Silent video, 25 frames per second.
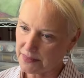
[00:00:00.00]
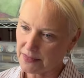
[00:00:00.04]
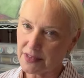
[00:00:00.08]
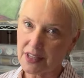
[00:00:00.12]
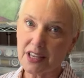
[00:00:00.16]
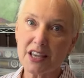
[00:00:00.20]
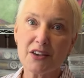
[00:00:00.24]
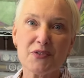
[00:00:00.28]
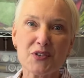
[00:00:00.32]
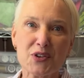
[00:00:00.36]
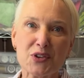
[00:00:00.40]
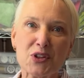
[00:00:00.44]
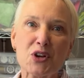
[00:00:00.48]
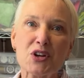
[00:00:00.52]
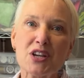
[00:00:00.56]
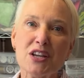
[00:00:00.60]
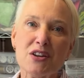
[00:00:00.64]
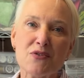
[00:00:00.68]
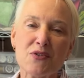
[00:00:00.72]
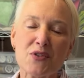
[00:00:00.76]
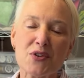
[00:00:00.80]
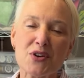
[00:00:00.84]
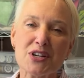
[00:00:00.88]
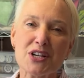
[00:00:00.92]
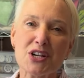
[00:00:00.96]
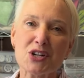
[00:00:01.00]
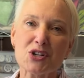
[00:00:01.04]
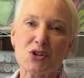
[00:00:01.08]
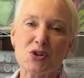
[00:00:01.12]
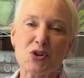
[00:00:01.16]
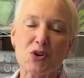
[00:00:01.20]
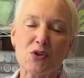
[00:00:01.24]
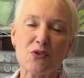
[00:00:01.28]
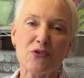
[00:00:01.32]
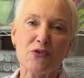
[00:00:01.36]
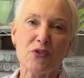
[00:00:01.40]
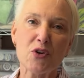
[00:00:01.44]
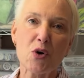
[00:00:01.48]
If you're looking for
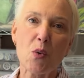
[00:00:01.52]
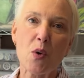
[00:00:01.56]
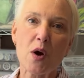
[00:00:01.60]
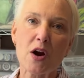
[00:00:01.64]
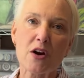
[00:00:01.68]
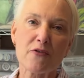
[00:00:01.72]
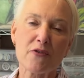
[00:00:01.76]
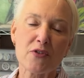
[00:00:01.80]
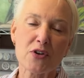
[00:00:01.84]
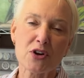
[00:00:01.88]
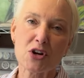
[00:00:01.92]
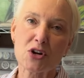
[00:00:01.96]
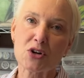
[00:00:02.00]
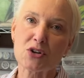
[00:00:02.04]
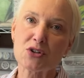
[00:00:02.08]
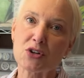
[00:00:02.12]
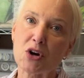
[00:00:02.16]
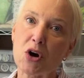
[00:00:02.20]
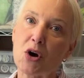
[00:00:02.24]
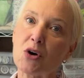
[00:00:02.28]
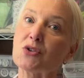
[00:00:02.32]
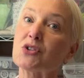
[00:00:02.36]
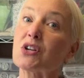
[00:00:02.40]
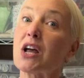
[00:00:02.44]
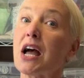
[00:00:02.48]
additional footwear for your dolls,